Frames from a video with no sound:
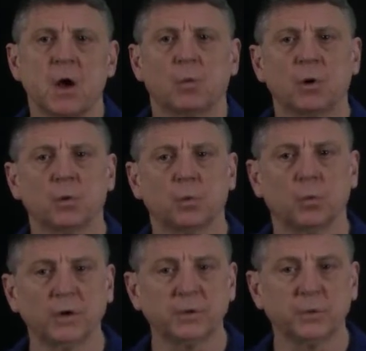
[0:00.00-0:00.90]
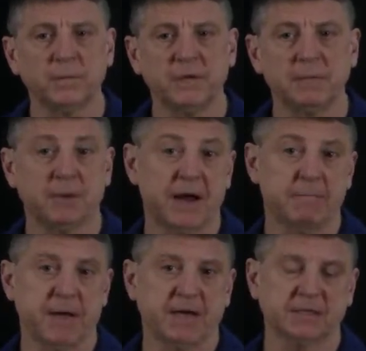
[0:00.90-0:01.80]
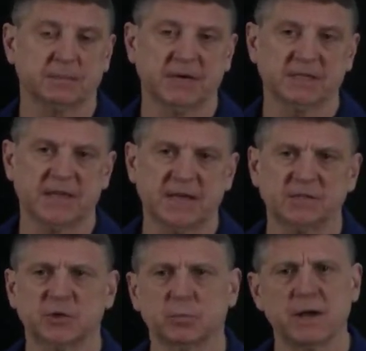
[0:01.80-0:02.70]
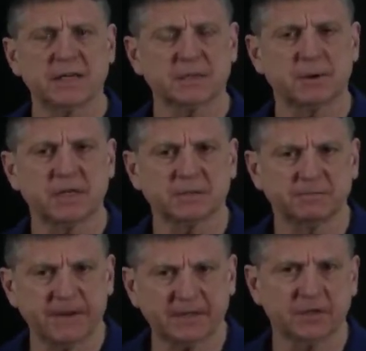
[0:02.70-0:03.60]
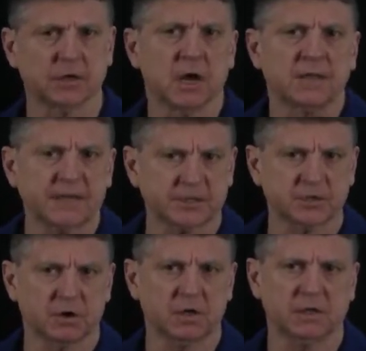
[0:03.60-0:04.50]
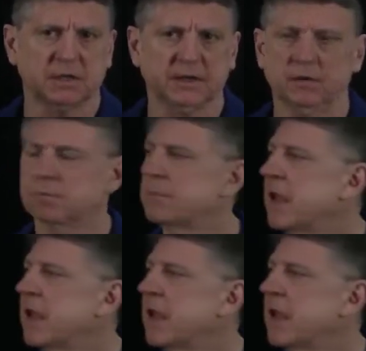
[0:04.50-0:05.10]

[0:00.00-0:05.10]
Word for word: Well, what do we mean by maximize that? So maximize a vector, that's not clear.